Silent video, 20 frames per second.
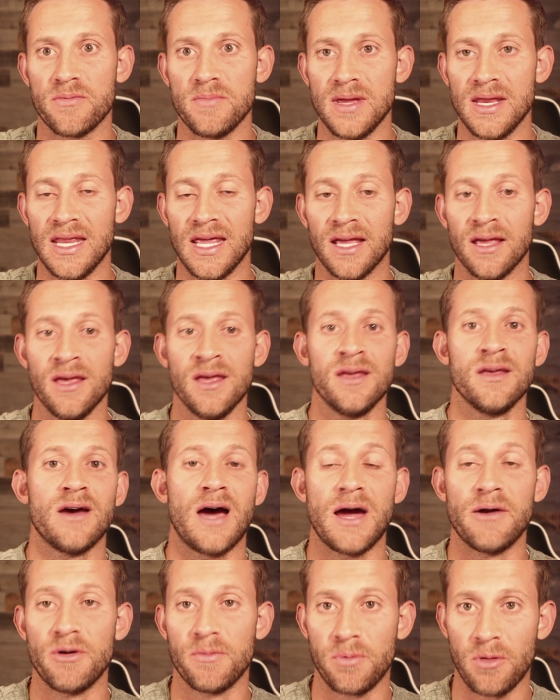meaning
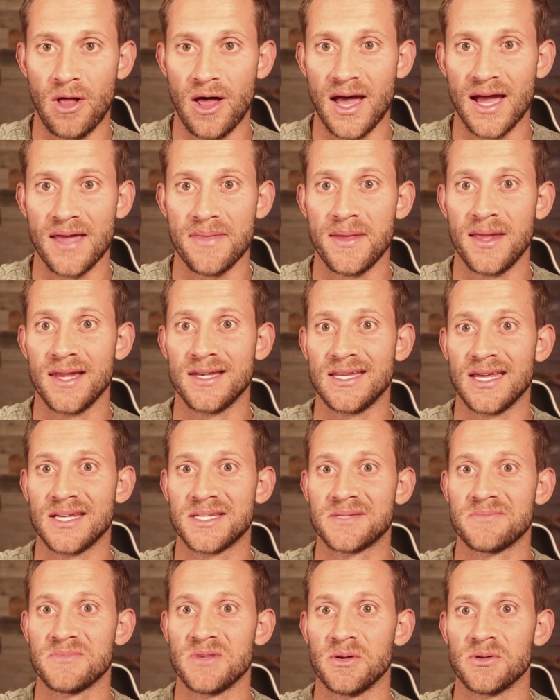I reply and then it
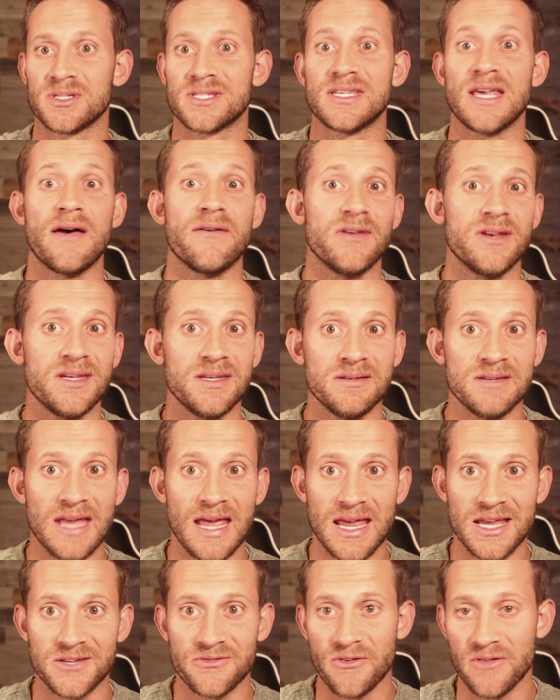takes 7
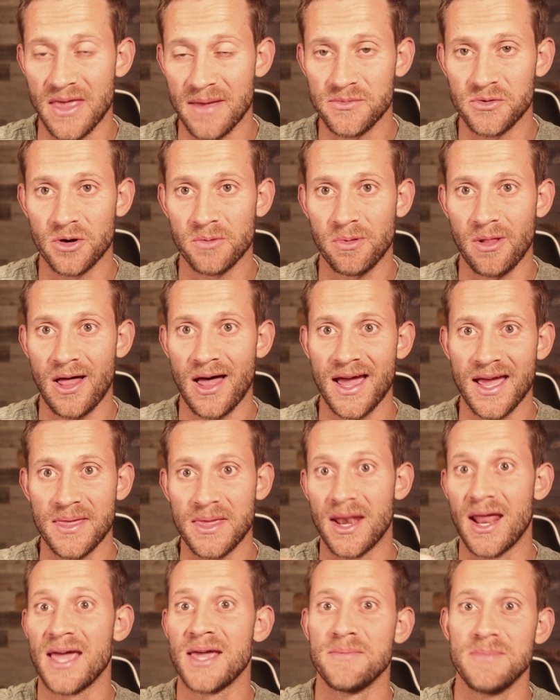days for them to reply, and
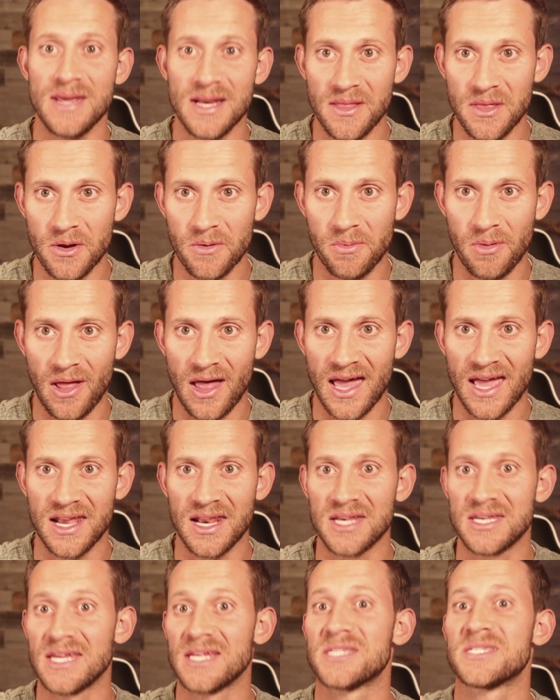then I immediately reply and
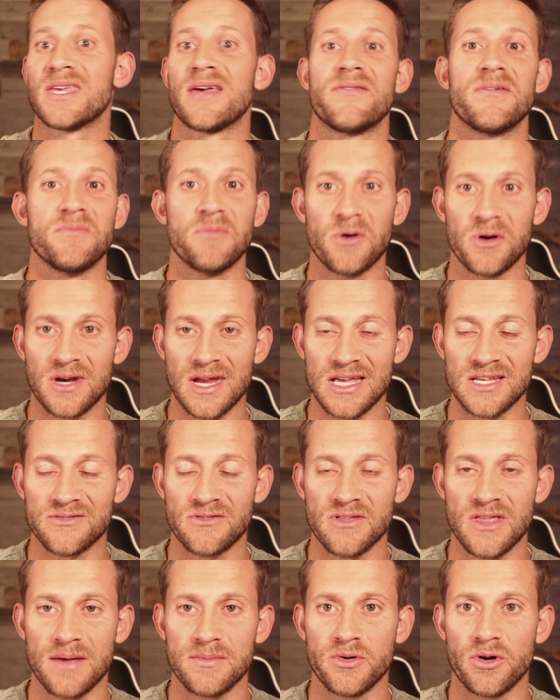it takes 7 more days for
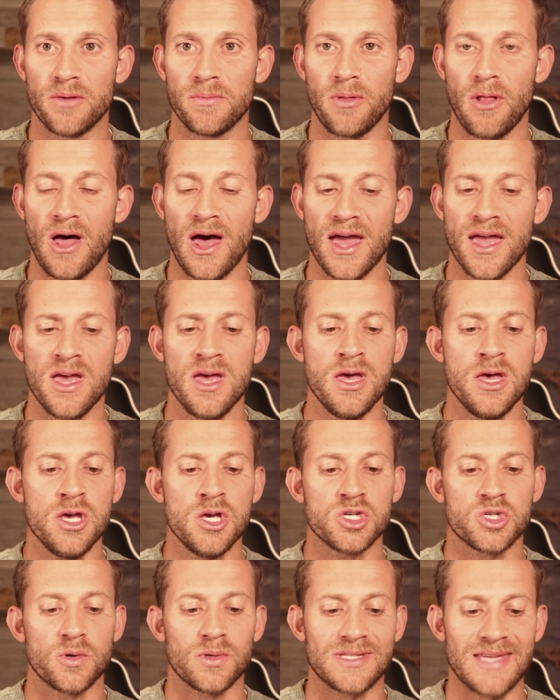them to reply.
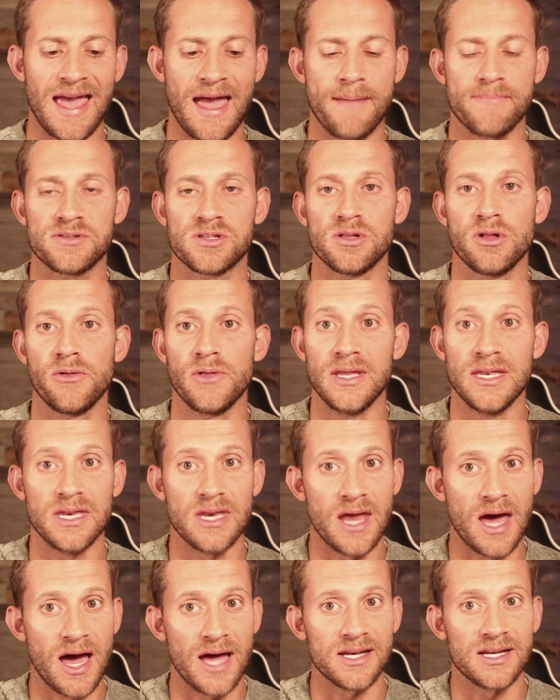So it's absolutely
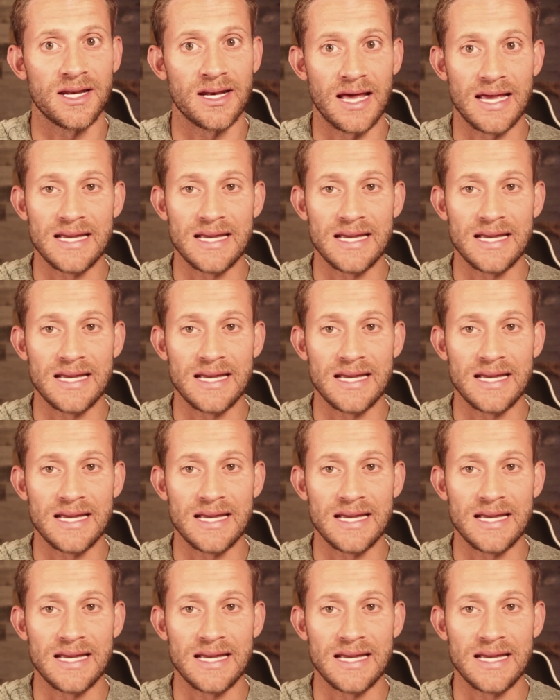not an